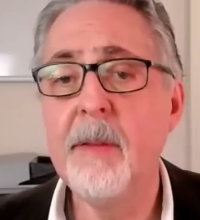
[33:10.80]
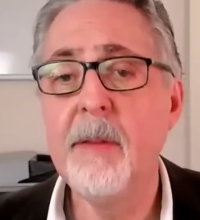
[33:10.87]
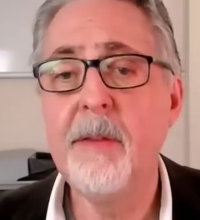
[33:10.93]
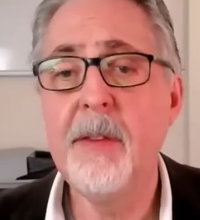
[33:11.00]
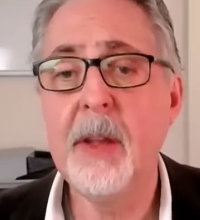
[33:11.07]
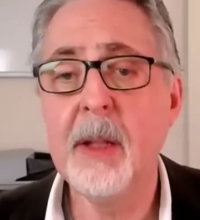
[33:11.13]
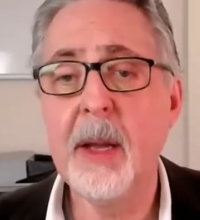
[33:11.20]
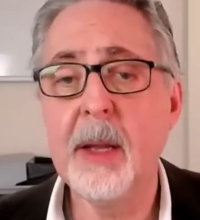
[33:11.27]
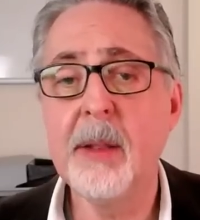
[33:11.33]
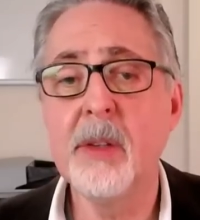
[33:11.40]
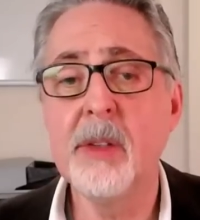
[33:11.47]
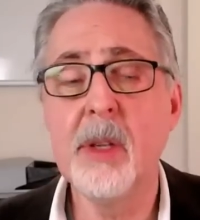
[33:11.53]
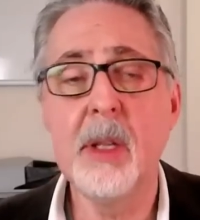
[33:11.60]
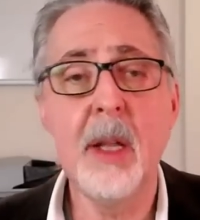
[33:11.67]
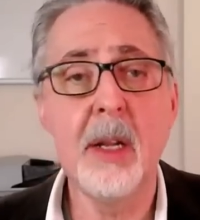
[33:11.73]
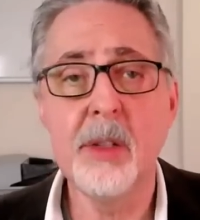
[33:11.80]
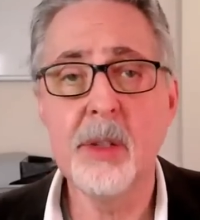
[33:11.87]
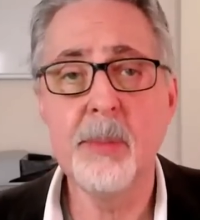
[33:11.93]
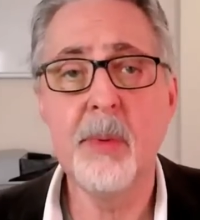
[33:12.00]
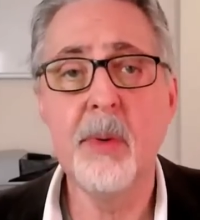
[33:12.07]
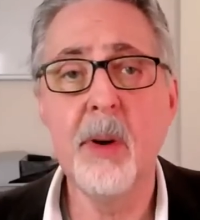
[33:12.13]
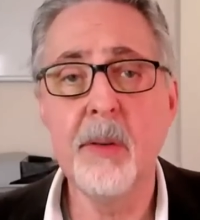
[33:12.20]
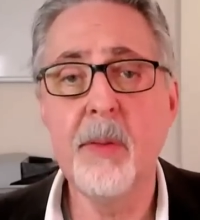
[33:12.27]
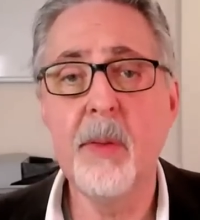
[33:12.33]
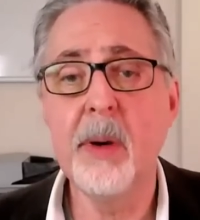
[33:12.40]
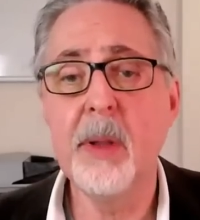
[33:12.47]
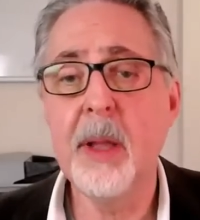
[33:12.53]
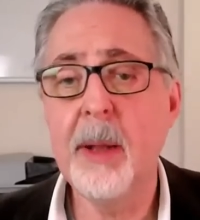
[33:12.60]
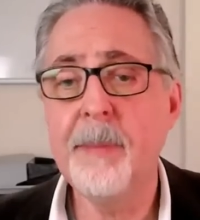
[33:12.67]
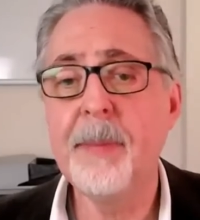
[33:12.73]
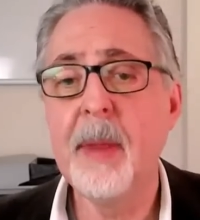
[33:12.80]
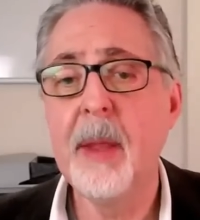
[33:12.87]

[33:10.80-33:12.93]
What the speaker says: feel like there's a lot of support for that.